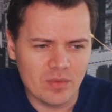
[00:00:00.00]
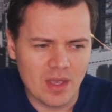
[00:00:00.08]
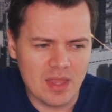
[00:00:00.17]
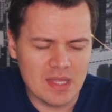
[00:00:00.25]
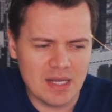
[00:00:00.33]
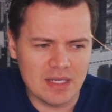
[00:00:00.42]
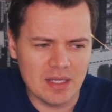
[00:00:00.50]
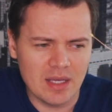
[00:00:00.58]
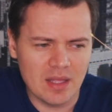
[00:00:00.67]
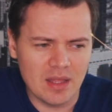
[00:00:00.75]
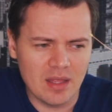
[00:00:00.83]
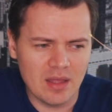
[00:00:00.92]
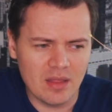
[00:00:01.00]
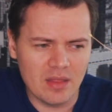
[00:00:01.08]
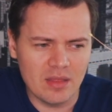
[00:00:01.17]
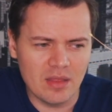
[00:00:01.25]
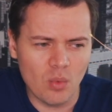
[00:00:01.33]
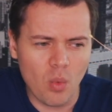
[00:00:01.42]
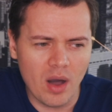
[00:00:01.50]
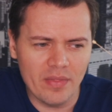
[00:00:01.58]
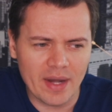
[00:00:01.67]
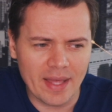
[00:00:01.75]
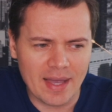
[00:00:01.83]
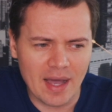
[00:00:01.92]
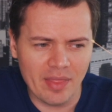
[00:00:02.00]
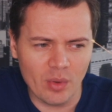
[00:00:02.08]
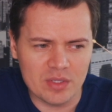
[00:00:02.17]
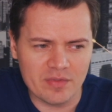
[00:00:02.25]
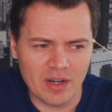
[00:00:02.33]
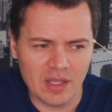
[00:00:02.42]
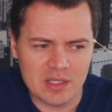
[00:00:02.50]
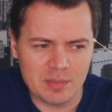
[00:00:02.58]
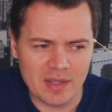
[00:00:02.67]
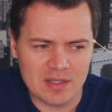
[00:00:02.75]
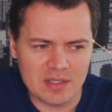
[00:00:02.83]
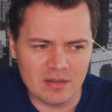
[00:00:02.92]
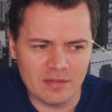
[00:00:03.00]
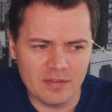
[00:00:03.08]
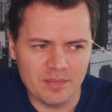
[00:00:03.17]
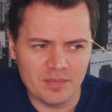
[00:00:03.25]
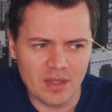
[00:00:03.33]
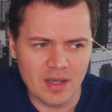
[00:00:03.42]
And then the one that I got that was very expensive